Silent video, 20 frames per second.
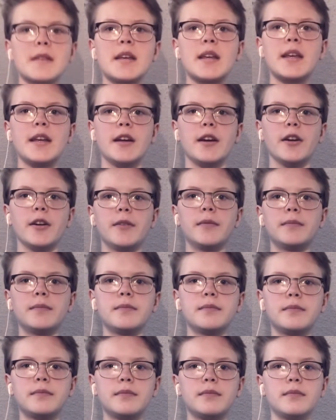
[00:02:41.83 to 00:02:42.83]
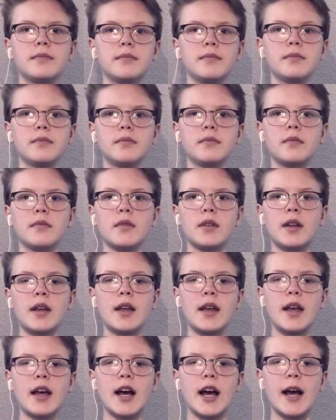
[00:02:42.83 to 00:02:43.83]
here,
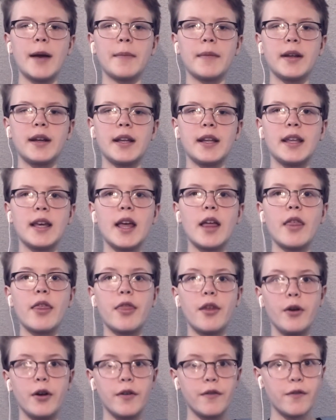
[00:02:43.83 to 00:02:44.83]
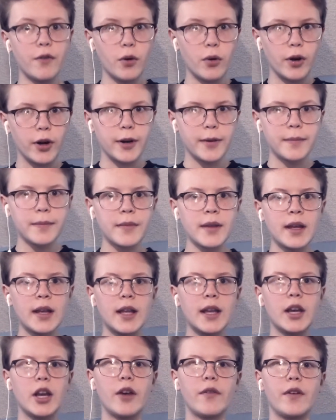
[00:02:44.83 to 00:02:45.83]
I'm going to get 34.
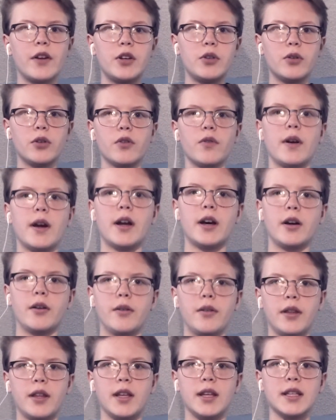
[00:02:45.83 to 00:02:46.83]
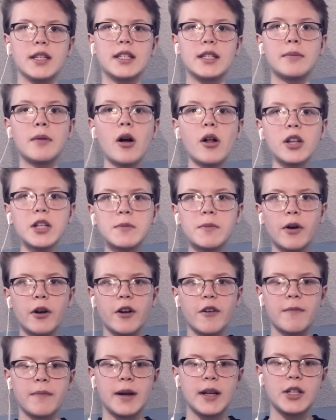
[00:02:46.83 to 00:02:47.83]
Now if I do it around the smallest
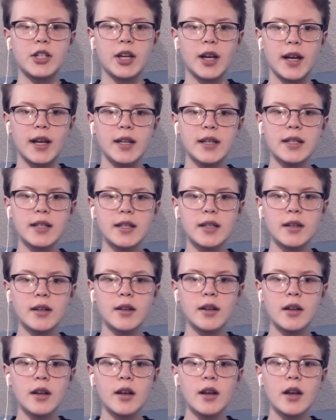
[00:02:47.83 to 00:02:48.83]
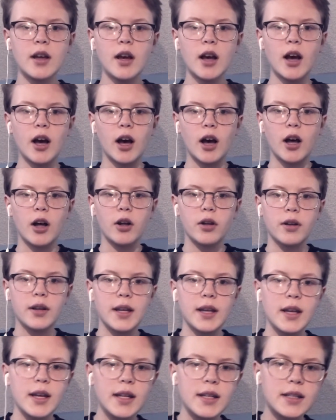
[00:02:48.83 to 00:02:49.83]
part of my chest, I'll
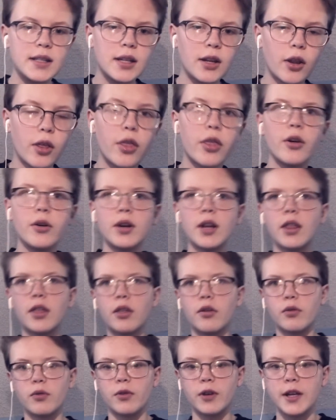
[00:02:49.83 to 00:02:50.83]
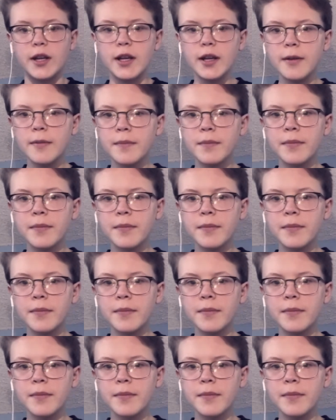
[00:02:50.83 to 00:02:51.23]
get 33.